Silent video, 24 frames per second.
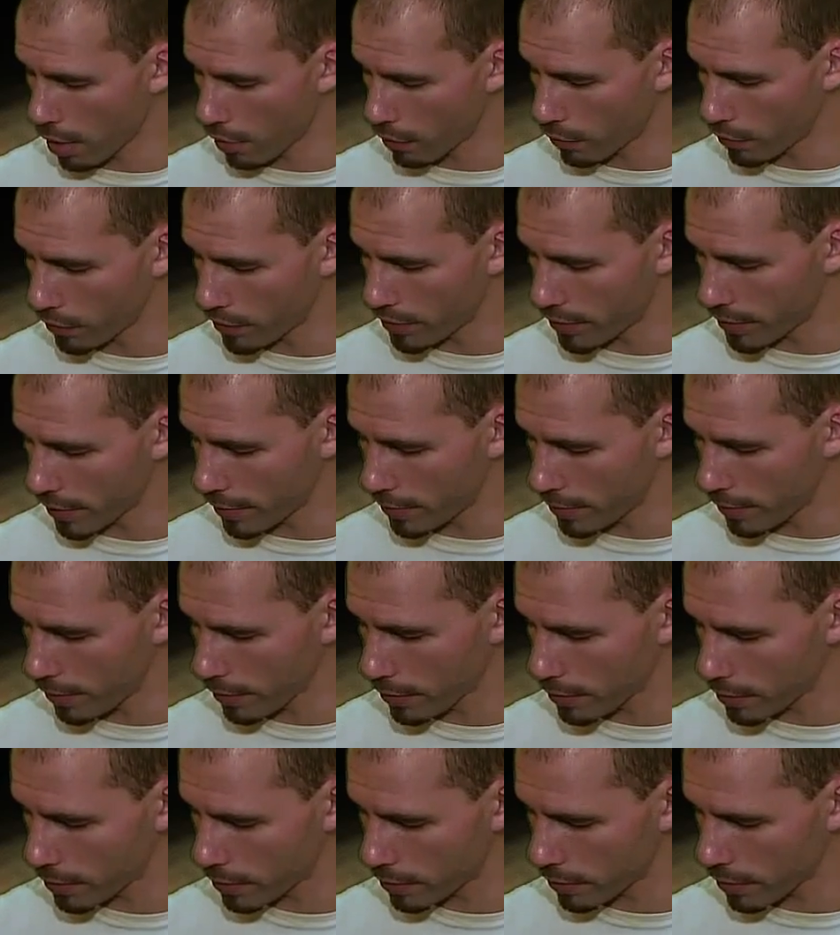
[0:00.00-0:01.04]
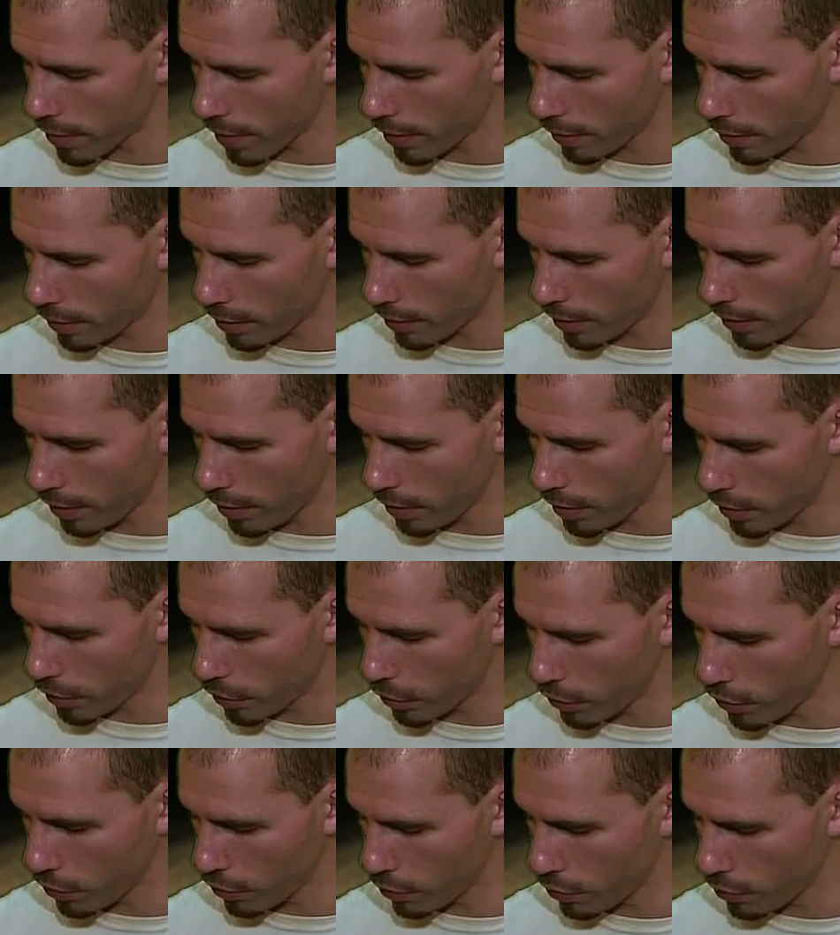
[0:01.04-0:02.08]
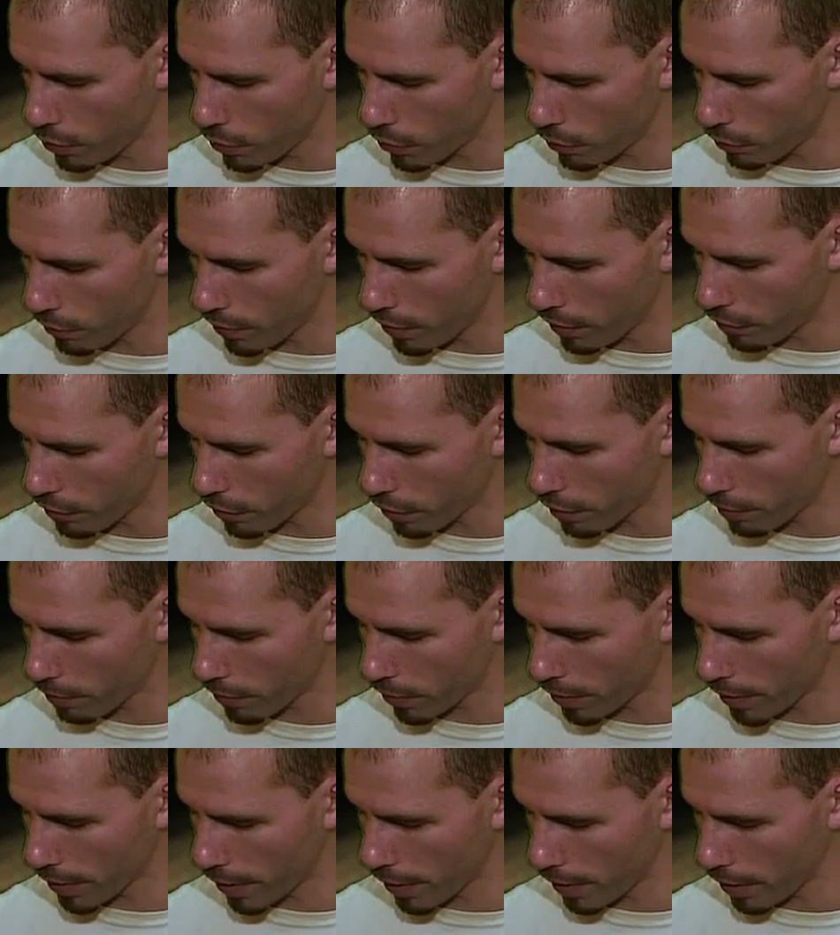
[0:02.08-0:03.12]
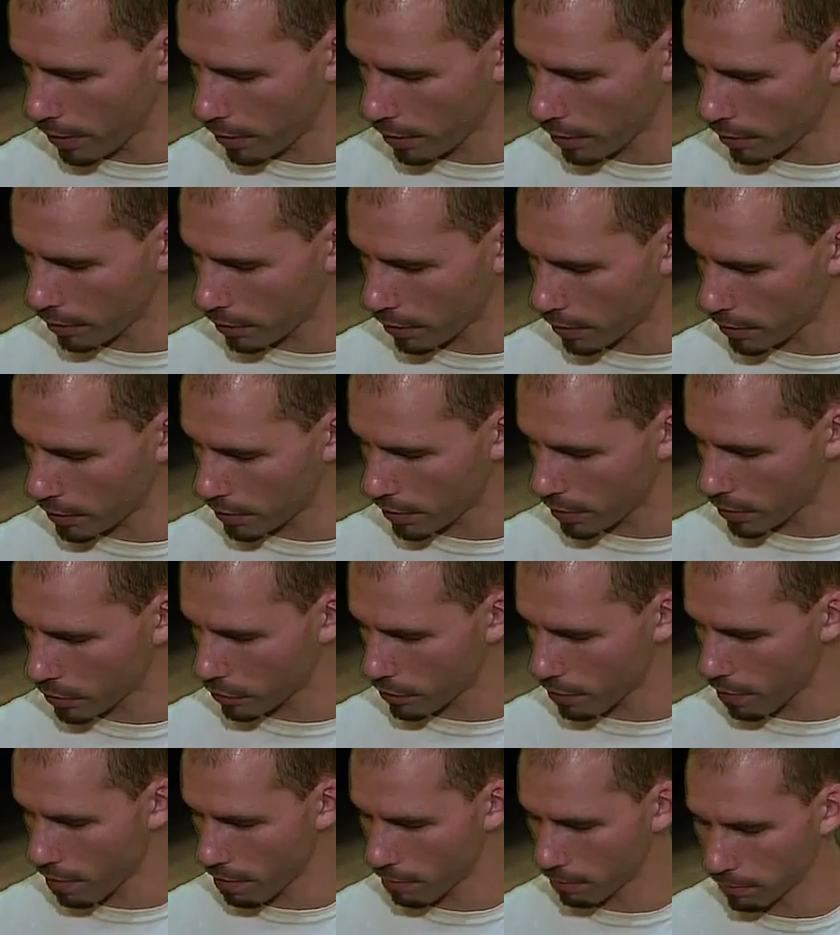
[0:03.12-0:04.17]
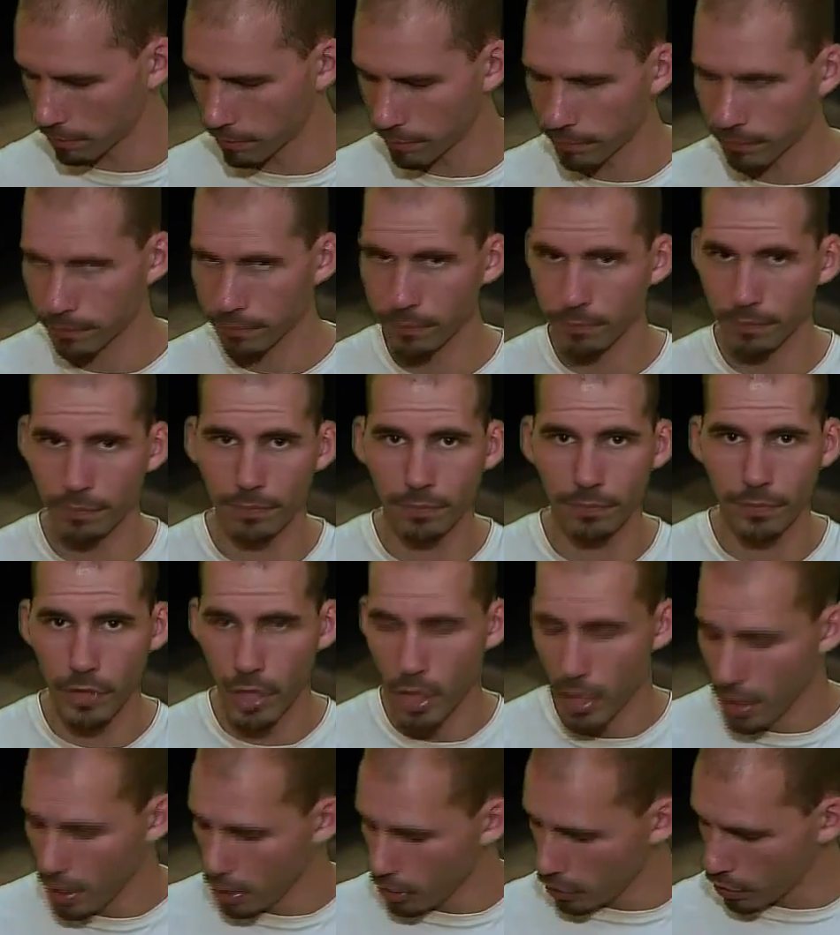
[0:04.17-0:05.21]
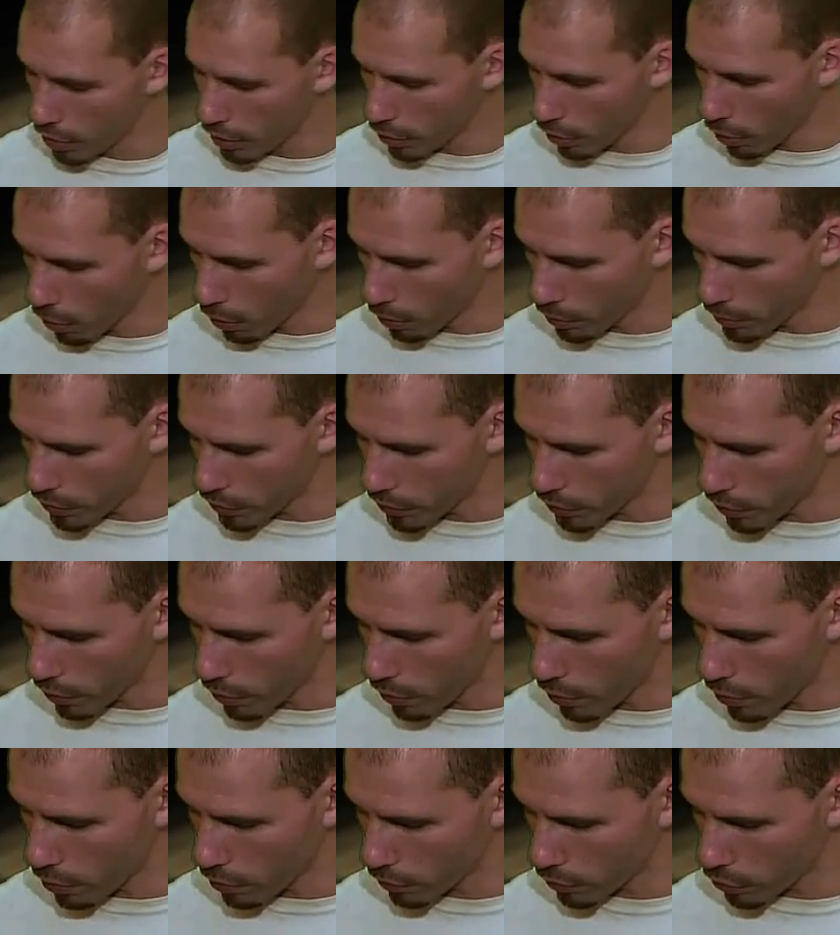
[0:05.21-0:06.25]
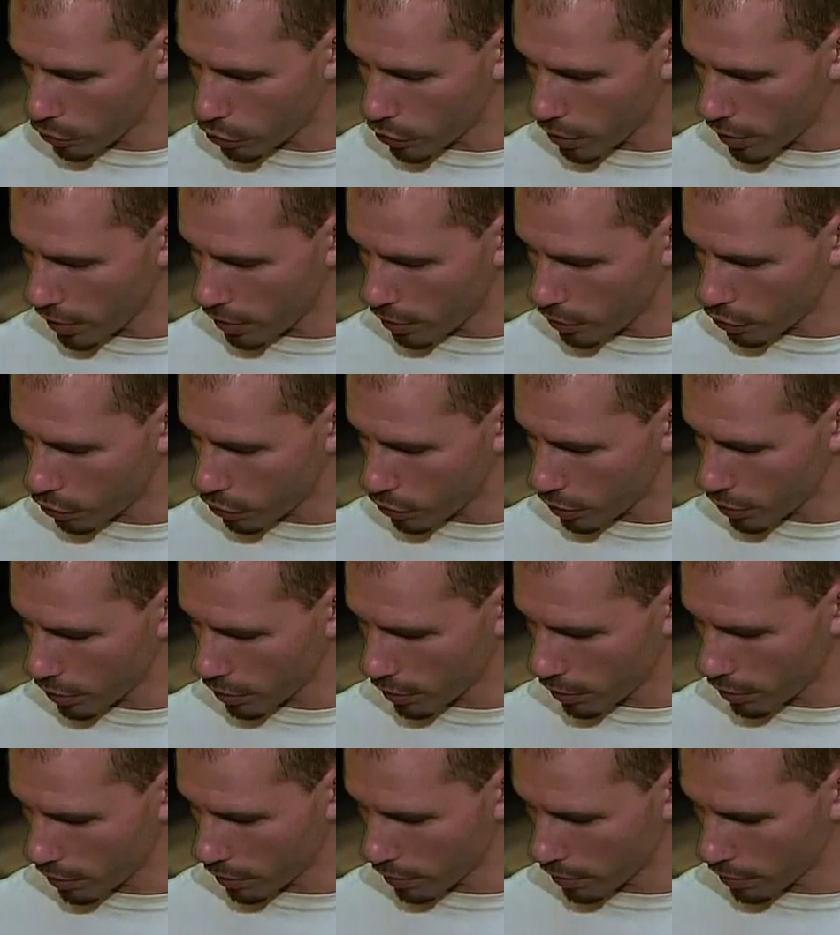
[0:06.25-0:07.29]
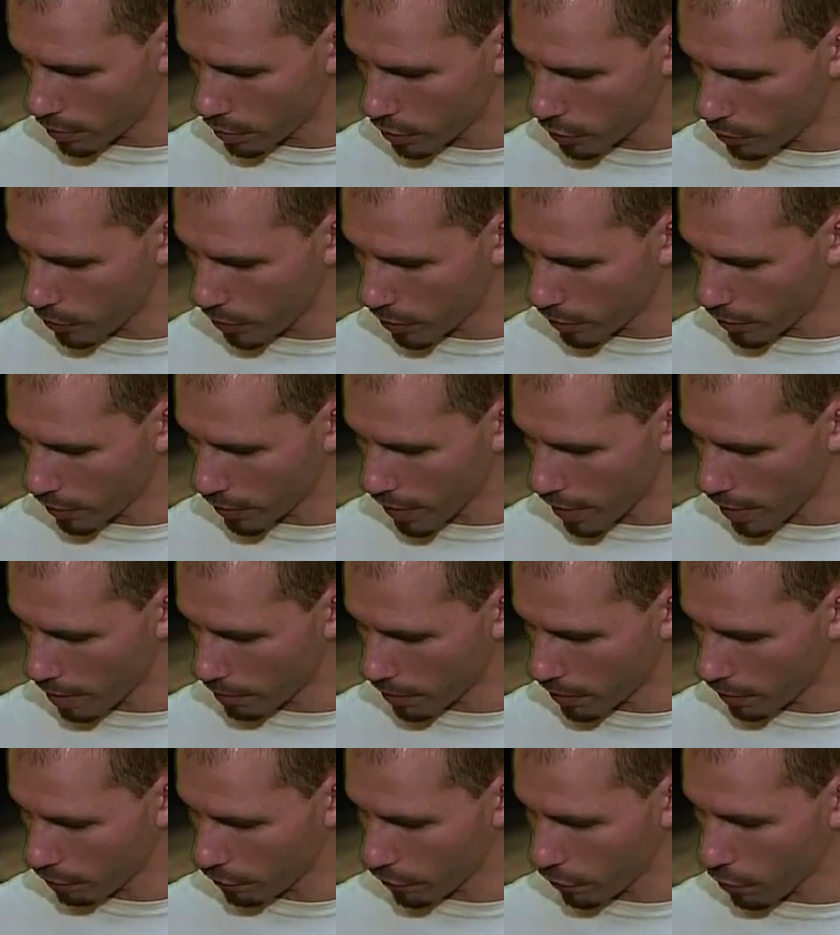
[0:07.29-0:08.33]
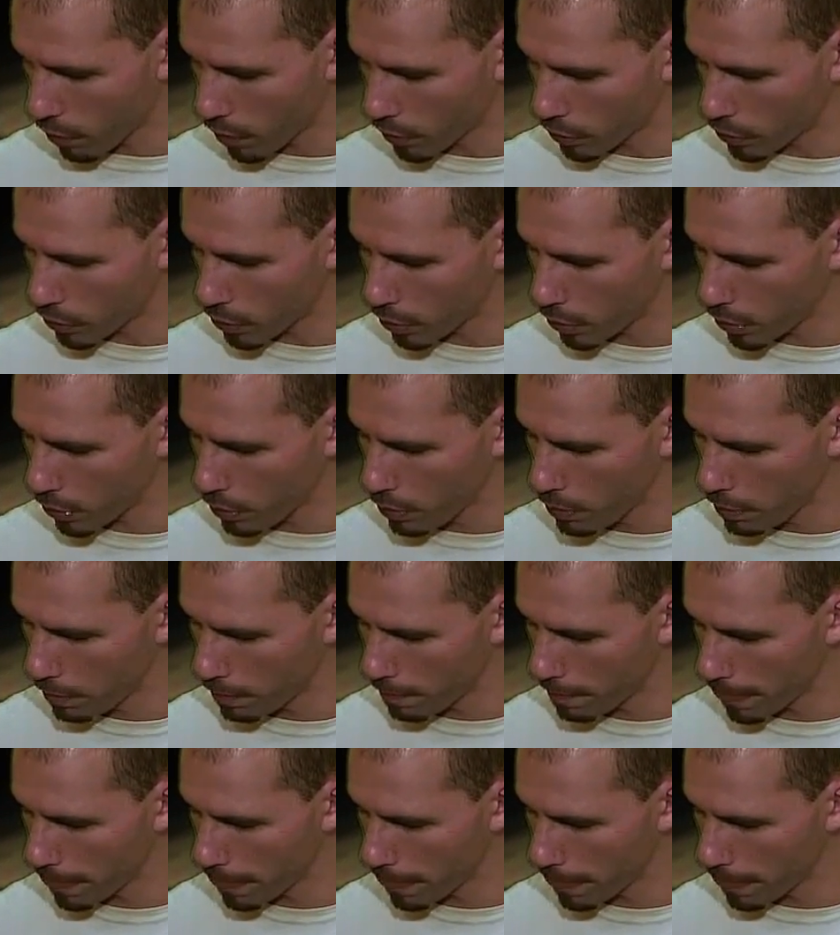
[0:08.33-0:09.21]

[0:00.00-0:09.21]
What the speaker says: other settings like the EQ, the reverb, the gain, etc. You can also change the speaker cabinet if you want to.